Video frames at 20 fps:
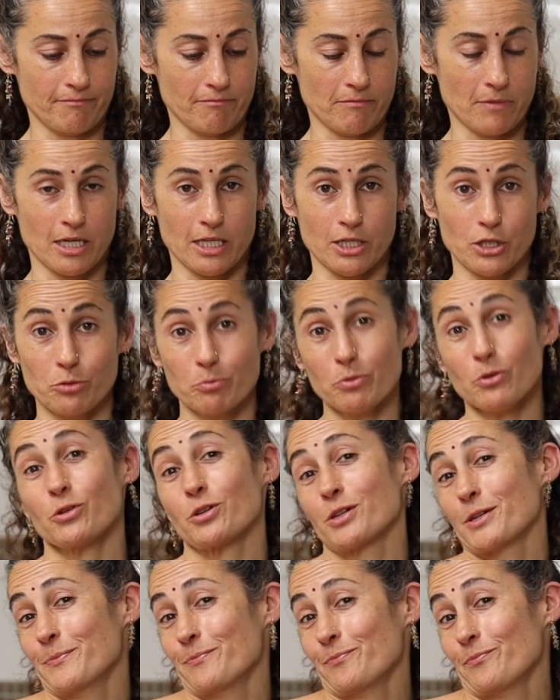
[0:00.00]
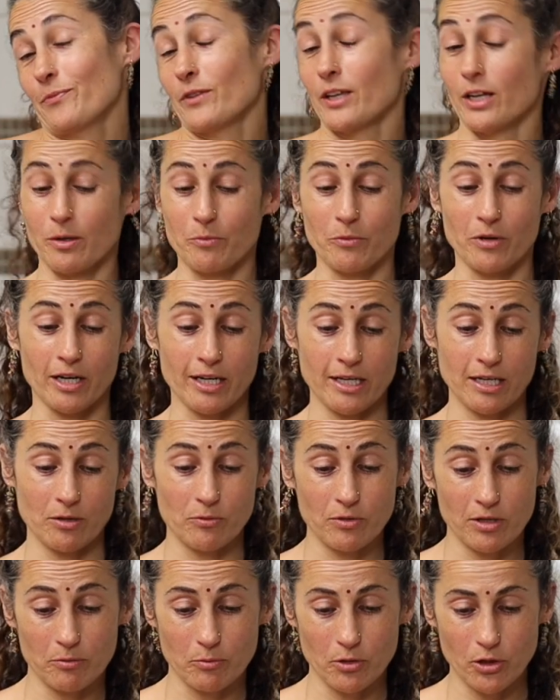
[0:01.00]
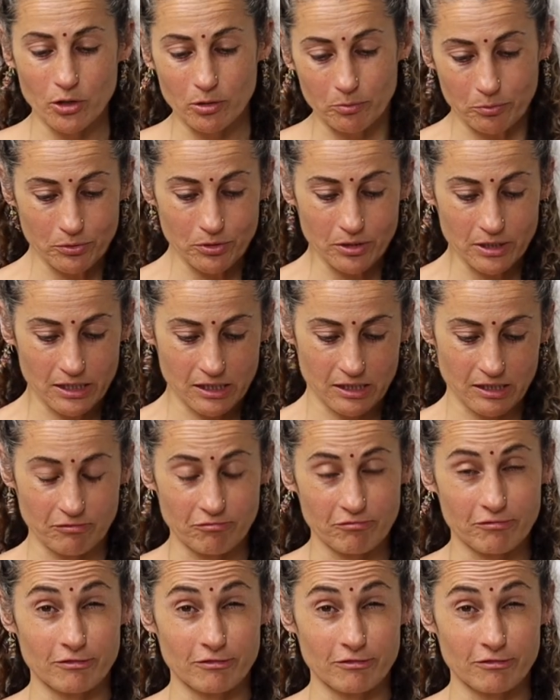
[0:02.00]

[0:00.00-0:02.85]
my new book that I'm writing with Murdoch Books,